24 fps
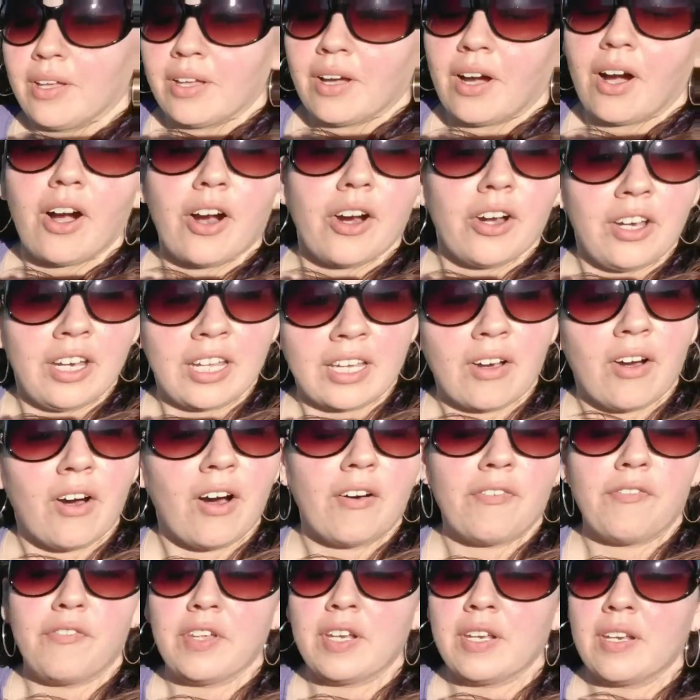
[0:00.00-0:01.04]
hardening
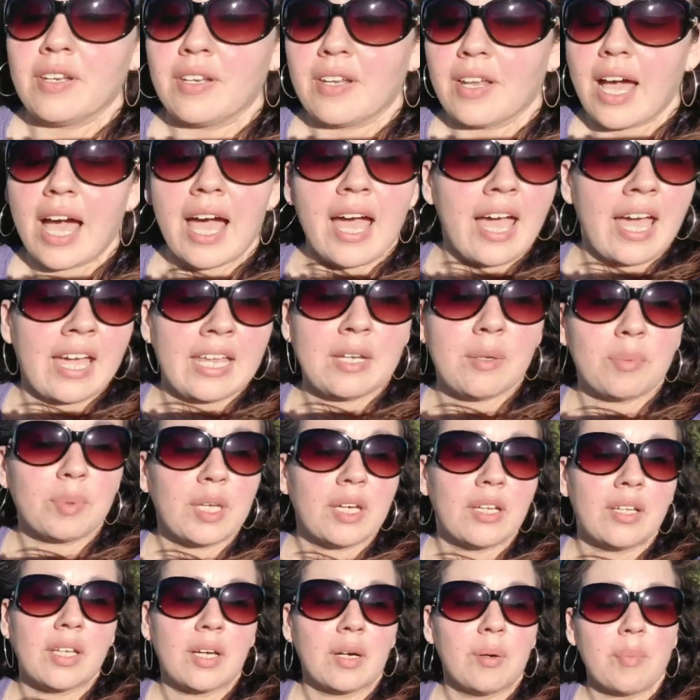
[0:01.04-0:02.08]
off, and I end up
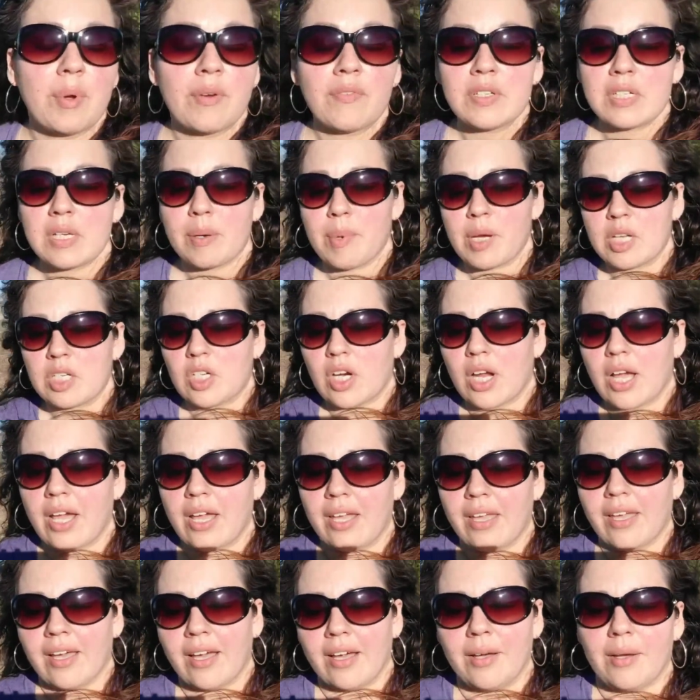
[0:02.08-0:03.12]
killing them every time I
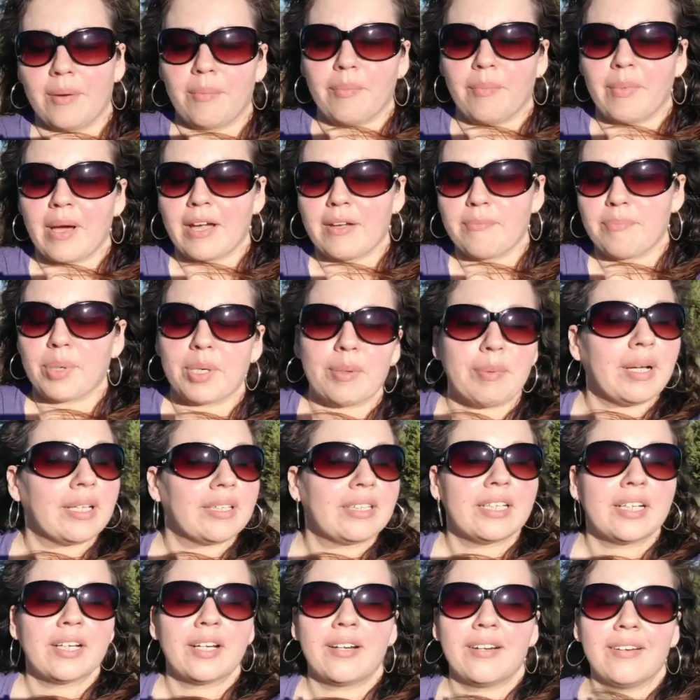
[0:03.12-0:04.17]
try. I put them out
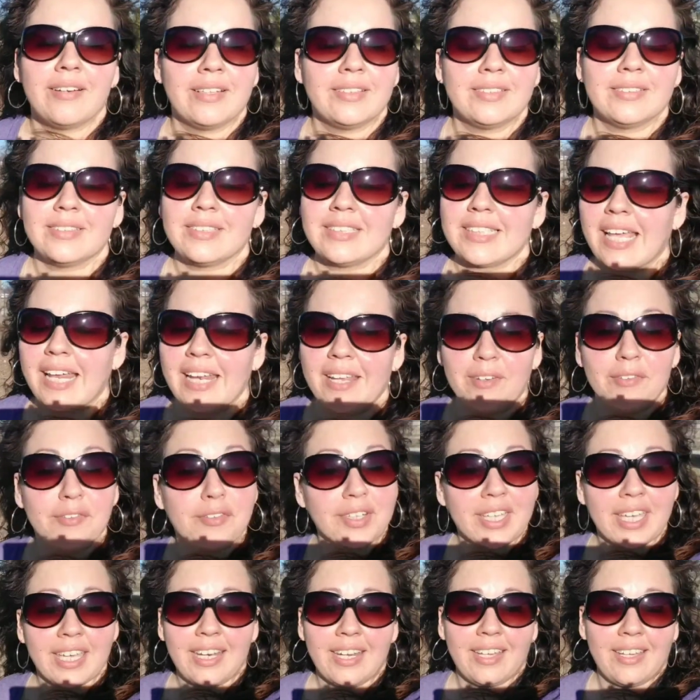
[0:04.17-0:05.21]
there and set it and
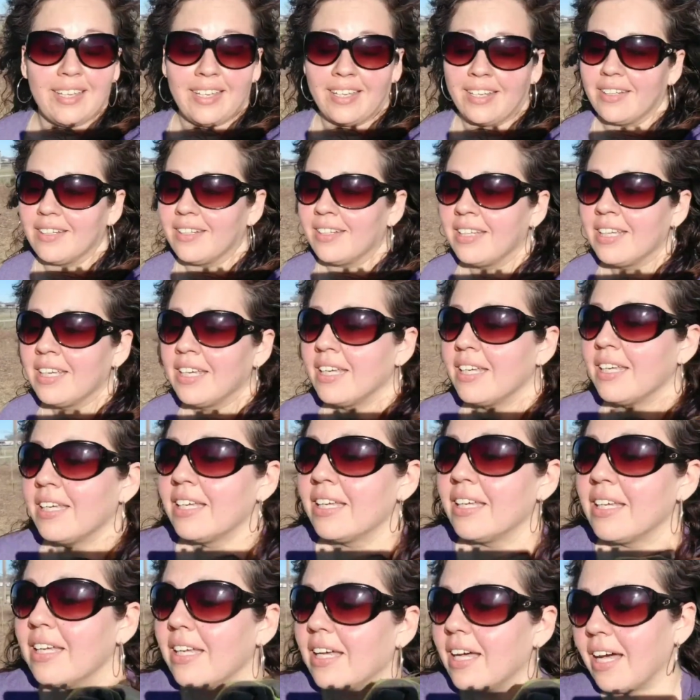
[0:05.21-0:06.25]
forget it, and
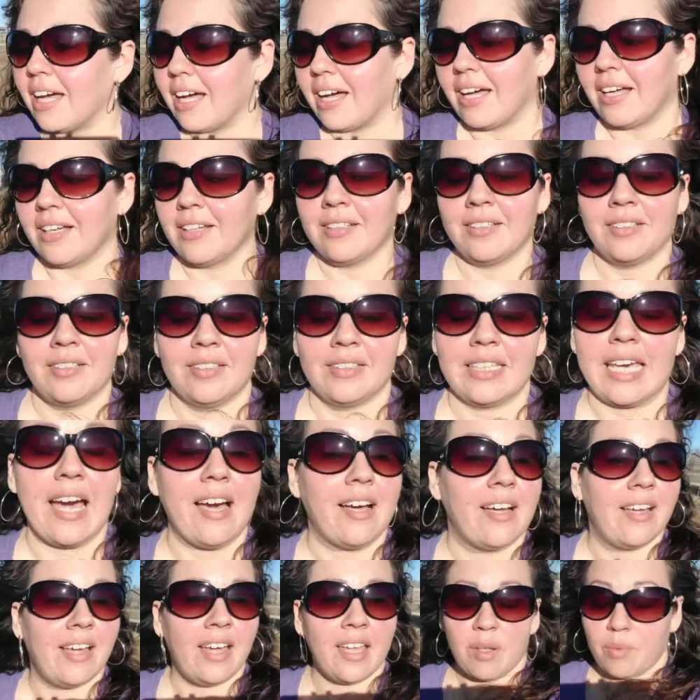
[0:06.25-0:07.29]
yeah.
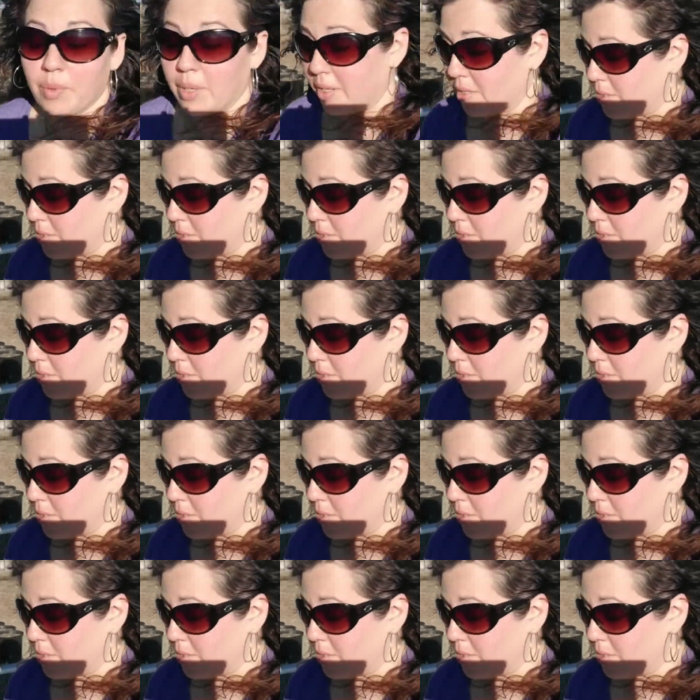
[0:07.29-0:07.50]
Anyway,